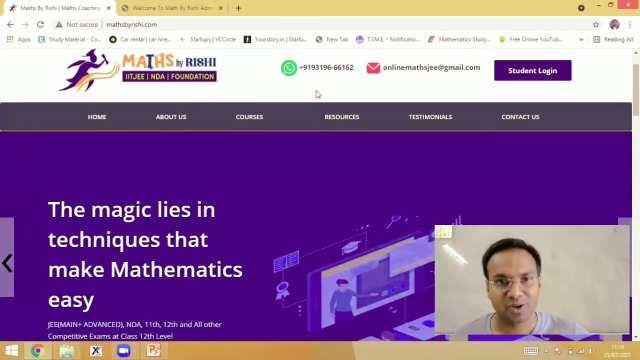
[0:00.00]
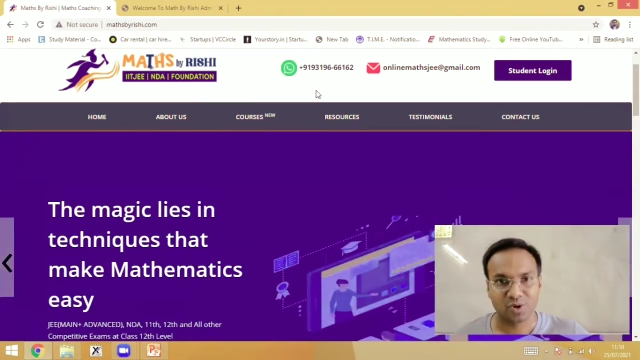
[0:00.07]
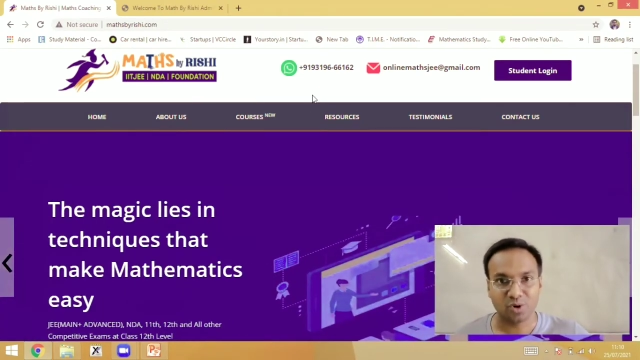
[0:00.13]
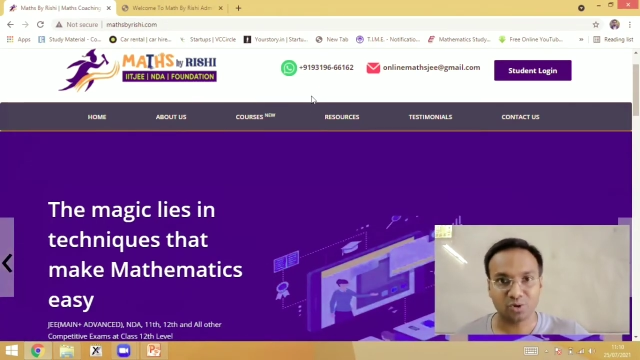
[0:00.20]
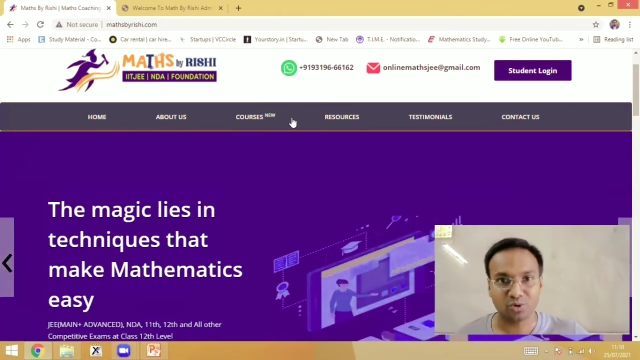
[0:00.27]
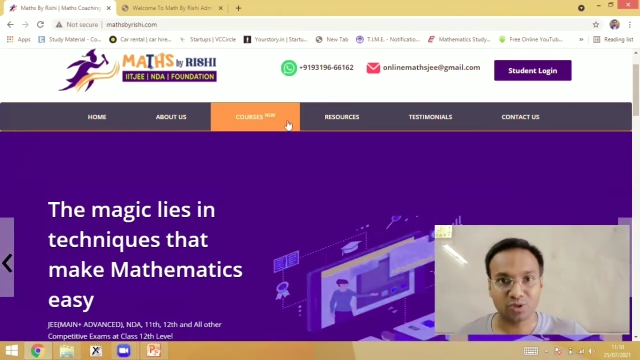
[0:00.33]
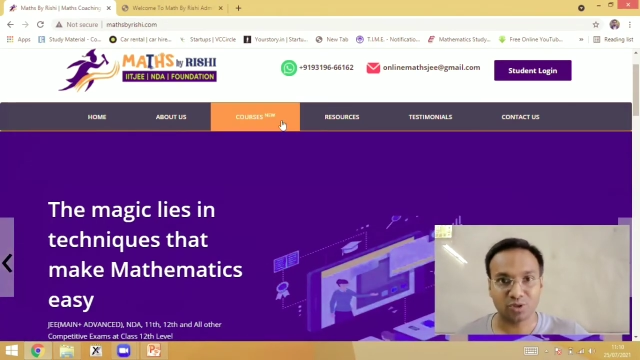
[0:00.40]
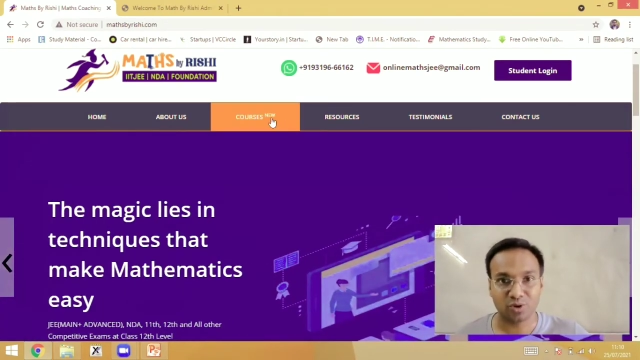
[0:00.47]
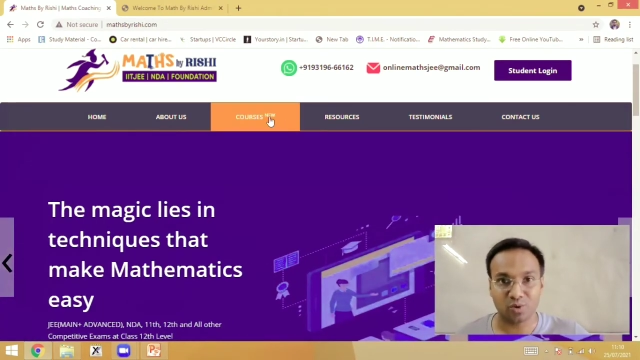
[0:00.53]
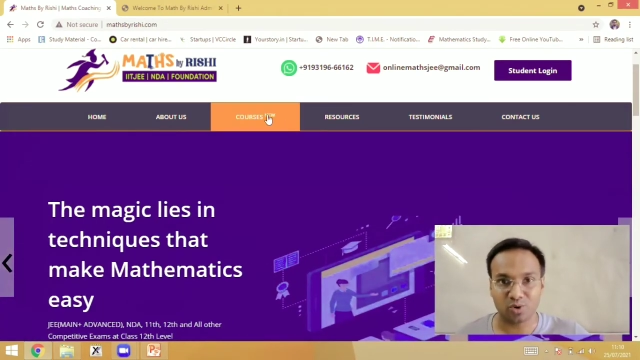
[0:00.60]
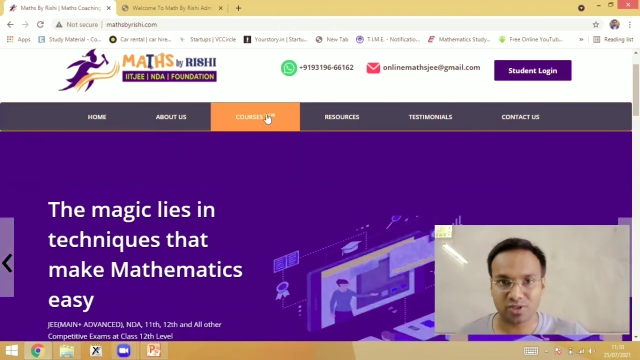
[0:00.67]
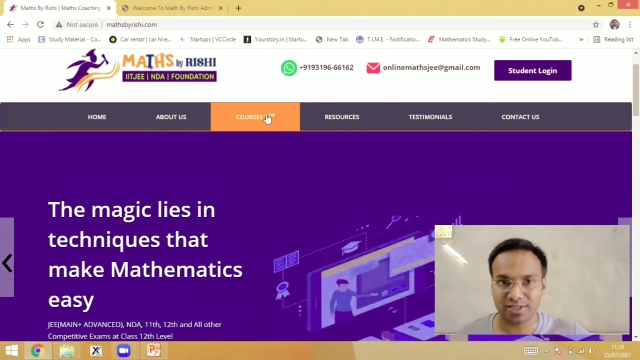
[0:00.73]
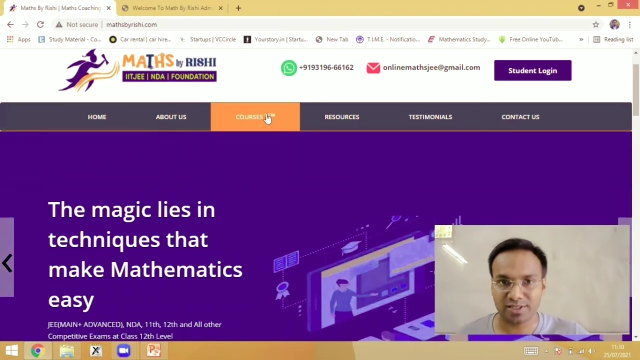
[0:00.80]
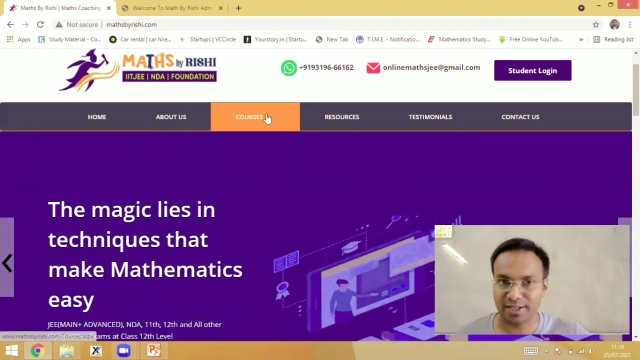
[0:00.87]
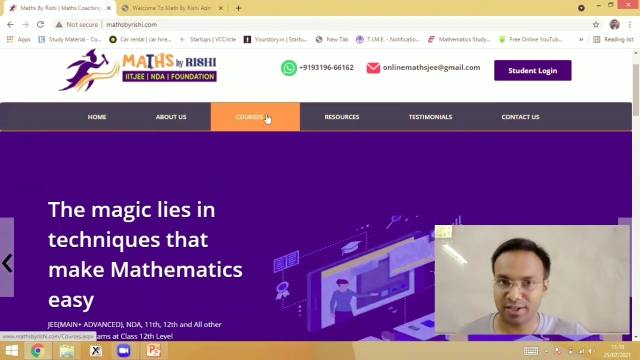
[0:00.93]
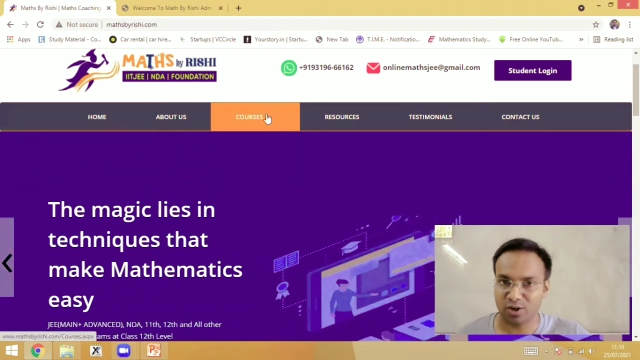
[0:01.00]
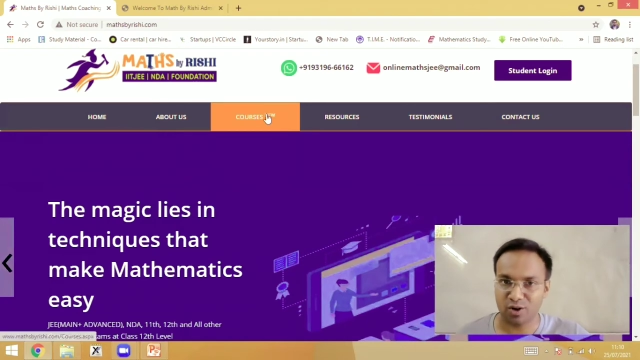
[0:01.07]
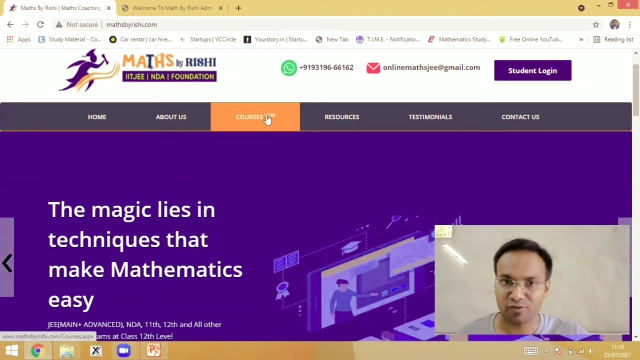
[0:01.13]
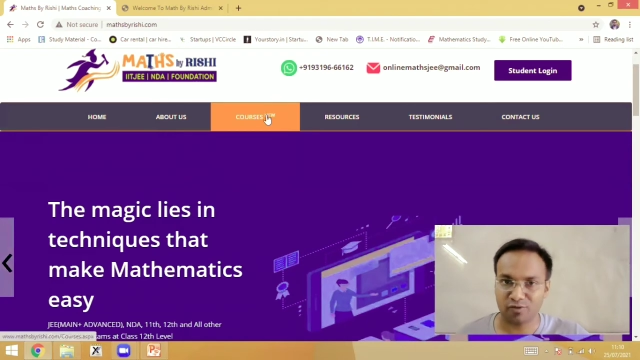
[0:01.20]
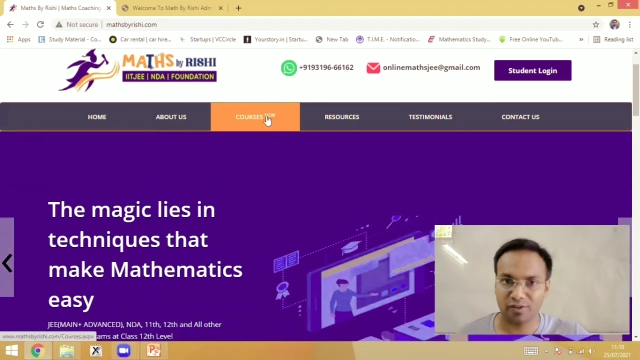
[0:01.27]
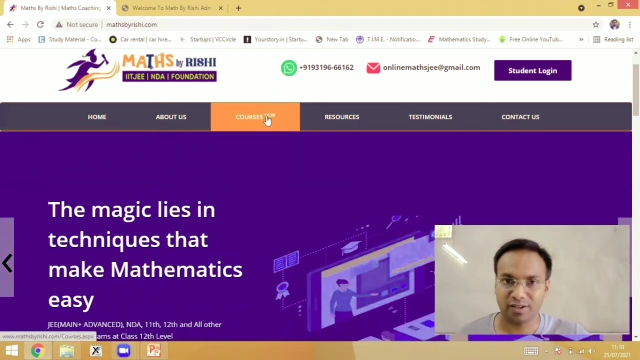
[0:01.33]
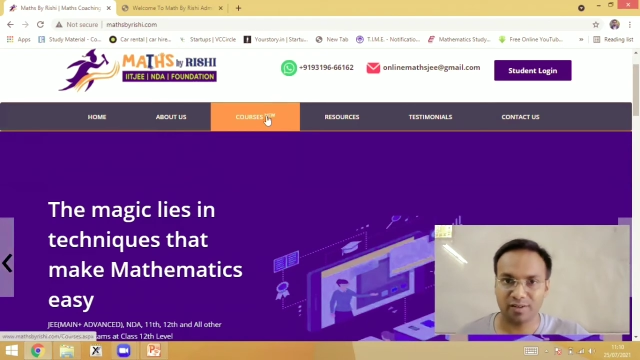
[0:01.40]
Go through the courses that I
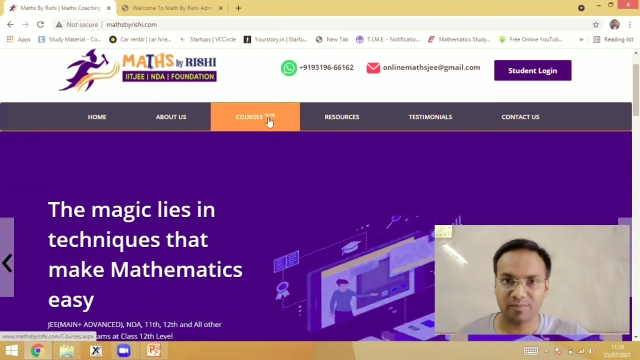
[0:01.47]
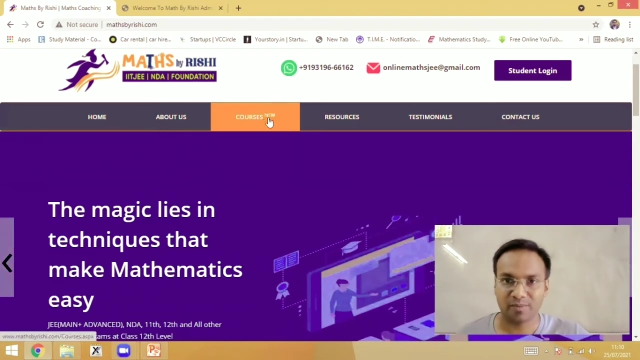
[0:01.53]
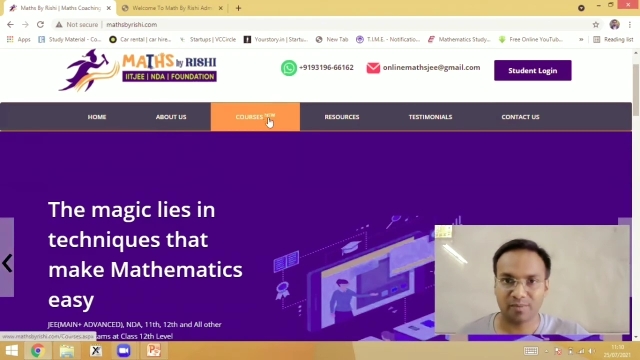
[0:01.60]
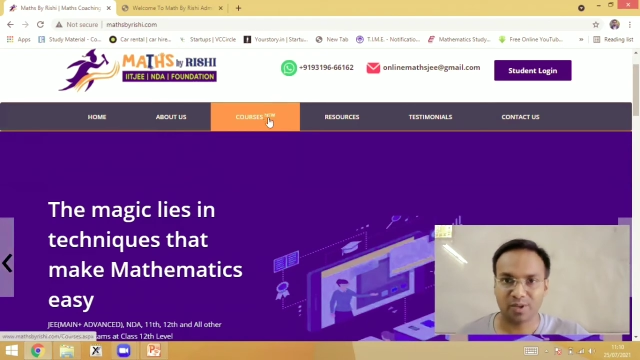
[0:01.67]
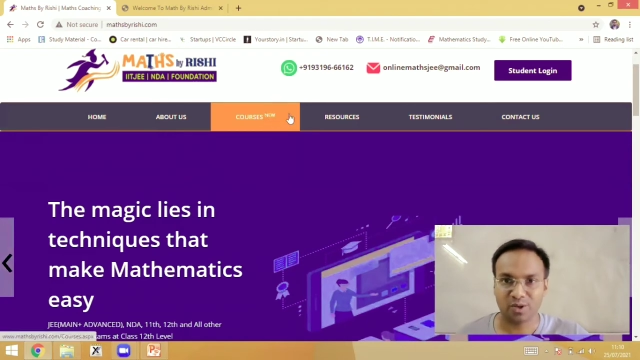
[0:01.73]
offer,